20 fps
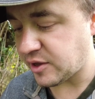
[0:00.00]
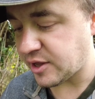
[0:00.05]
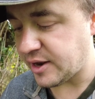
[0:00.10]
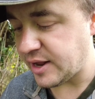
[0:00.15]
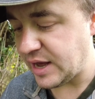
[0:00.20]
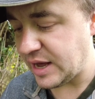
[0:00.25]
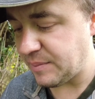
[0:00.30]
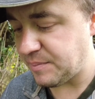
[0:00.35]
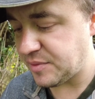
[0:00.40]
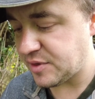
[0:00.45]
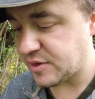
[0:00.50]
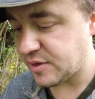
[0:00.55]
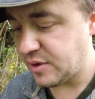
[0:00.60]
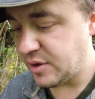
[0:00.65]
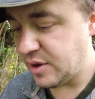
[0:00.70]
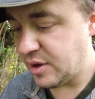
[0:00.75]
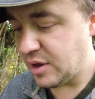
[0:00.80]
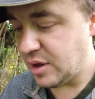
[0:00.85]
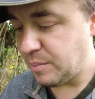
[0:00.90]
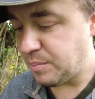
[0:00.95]
collapsed,
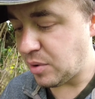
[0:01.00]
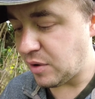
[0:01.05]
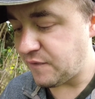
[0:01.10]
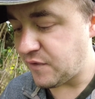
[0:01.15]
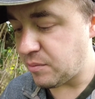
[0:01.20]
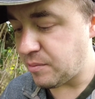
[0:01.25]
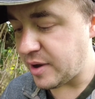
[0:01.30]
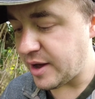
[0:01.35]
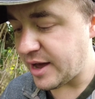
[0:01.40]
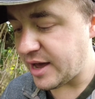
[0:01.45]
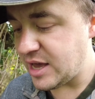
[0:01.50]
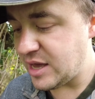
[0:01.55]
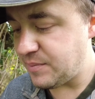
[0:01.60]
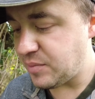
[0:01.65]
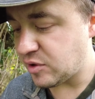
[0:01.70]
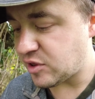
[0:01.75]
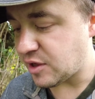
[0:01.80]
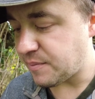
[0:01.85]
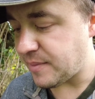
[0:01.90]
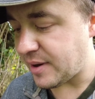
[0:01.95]
but they were
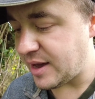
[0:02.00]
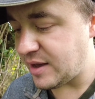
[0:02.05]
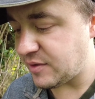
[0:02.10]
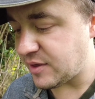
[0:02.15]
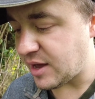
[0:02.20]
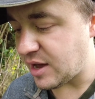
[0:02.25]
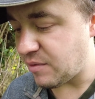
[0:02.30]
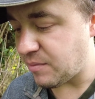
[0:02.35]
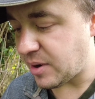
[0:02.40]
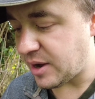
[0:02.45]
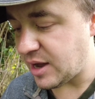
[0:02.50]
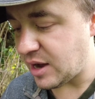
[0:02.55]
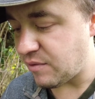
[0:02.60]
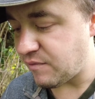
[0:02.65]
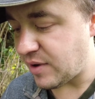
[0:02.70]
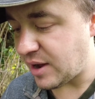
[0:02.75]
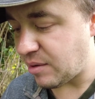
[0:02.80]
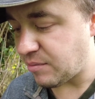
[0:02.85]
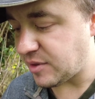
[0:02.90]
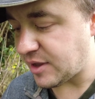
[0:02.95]
able to make their way
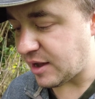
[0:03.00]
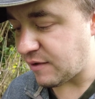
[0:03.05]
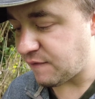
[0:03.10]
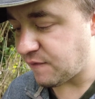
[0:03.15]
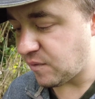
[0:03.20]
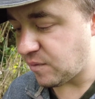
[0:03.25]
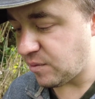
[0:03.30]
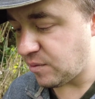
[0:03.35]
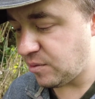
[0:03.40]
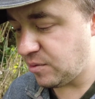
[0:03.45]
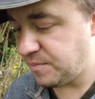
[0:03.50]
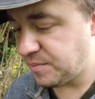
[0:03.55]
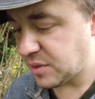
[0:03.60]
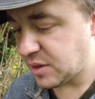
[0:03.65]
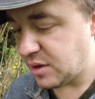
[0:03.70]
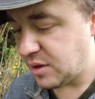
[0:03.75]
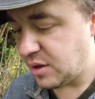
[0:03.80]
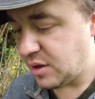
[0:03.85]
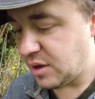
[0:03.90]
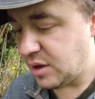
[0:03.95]
around that fall.
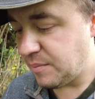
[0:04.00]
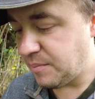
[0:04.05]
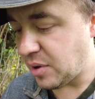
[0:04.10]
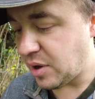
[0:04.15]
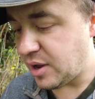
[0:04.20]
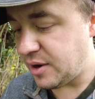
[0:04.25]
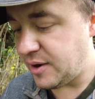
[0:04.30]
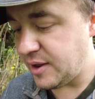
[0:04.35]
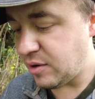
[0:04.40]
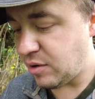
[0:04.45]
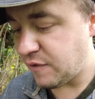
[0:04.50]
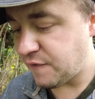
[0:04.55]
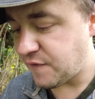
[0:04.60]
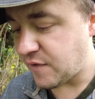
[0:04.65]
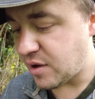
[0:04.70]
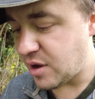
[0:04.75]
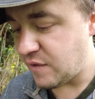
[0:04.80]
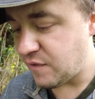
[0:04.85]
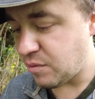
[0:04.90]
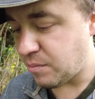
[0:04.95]
But a little
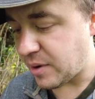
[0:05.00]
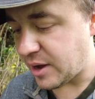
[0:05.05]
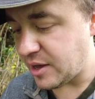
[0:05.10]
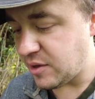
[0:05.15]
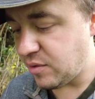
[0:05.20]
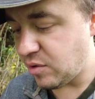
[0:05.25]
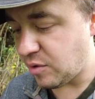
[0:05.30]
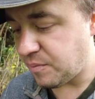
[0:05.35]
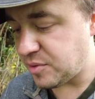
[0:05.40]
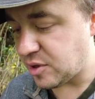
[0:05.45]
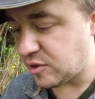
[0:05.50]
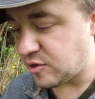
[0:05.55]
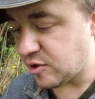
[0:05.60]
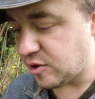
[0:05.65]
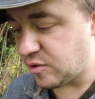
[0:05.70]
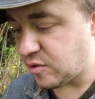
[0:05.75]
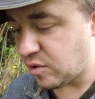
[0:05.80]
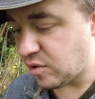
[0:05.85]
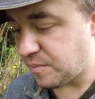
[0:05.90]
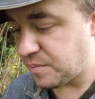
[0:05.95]
further way up the
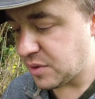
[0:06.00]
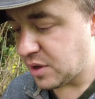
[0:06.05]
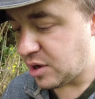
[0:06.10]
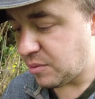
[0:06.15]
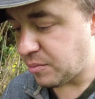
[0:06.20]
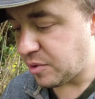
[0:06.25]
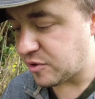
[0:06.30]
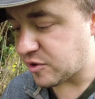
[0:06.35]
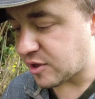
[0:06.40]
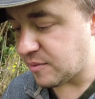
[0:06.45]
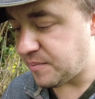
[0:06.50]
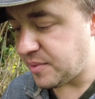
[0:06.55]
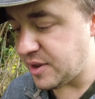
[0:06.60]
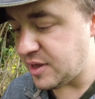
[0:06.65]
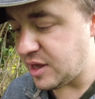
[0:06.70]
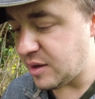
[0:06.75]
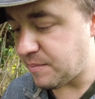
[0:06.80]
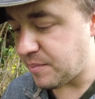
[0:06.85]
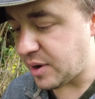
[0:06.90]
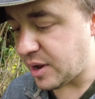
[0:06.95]
tunnel was
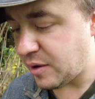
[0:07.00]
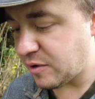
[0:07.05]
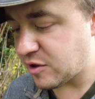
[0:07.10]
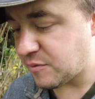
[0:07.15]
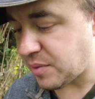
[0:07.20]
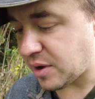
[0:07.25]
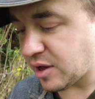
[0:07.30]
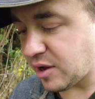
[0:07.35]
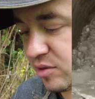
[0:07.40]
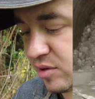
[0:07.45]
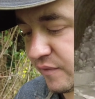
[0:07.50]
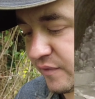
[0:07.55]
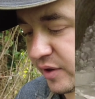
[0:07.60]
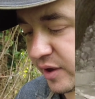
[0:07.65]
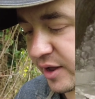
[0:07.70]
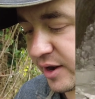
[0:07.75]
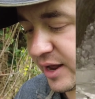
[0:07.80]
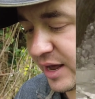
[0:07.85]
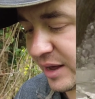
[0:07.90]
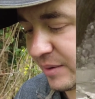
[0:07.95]
completely blocked by another
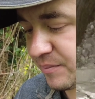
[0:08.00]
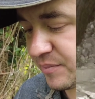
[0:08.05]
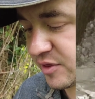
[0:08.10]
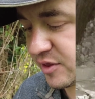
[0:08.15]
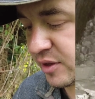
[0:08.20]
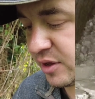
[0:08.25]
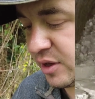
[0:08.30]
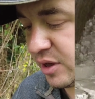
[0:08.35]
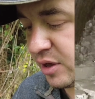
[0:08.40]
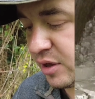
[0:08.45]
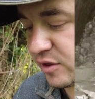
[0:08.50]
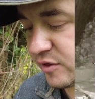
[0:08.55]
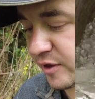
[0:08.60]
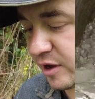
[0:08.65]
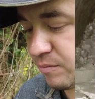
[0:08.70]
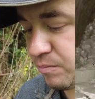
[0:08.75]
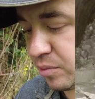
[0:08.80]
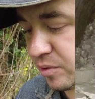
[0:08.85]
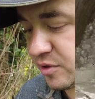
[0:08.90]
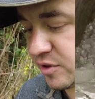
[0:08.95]
collapse,
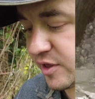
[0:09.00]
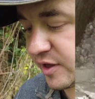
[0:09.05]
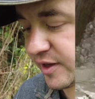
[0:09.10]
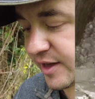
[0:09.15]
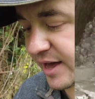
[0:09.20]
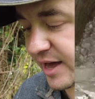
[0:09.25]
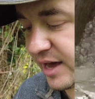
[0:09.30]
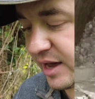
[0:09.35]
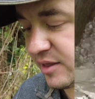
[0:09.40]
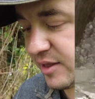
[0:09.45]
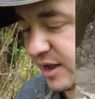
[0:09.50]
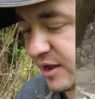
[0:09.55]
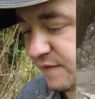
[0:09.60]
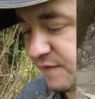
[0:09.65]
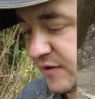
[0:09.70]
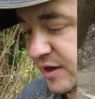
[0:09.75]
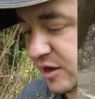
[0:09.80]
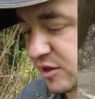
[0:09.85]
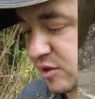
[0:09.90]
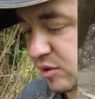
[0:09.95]
so once again they
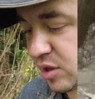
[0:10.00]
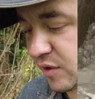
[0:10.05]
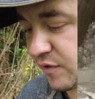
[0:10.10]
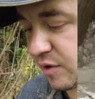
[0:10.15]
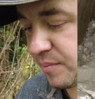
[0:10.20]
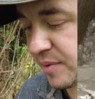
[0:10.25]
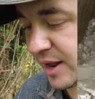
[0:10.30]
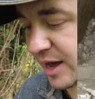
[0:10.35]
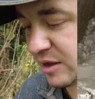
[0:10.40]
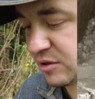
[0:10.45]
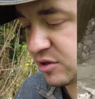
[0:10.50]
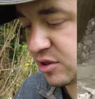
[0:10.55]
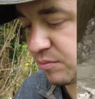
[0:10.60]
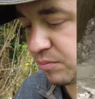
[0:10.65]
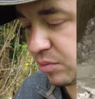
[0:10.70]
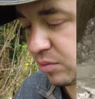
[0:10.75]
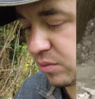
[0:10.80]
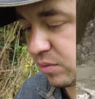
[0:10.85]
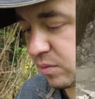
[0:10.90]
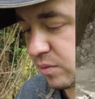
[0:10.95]
fixed another plate to the
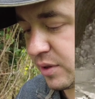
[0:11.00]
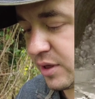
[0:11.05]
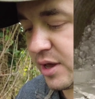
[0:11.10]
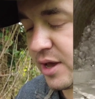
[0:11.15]
wall